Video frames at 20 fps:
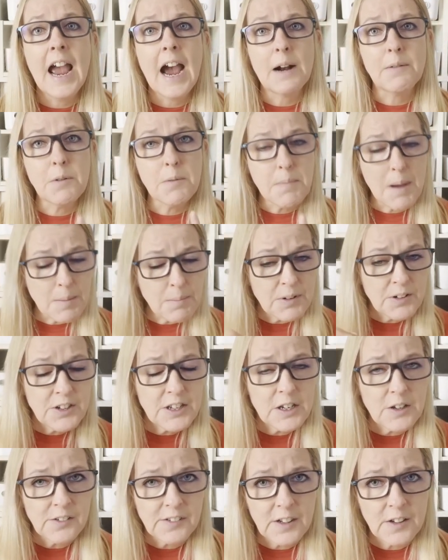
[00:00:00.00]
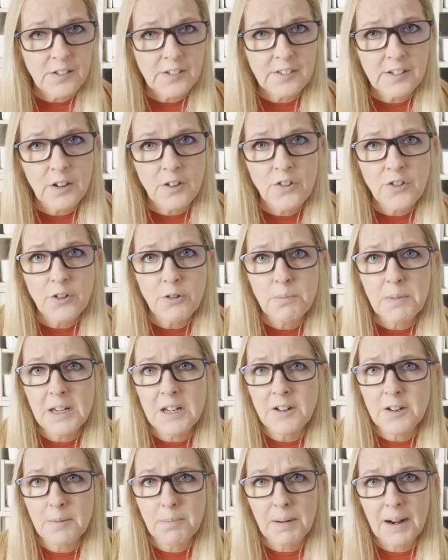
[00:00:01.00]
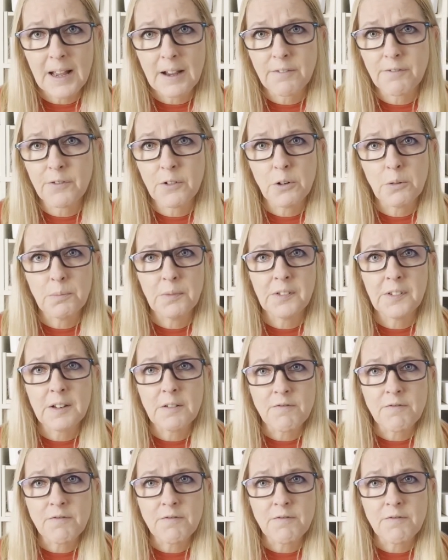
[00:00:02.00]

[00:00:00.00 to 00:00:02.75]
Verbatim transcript: And remember to use those social media platforms, the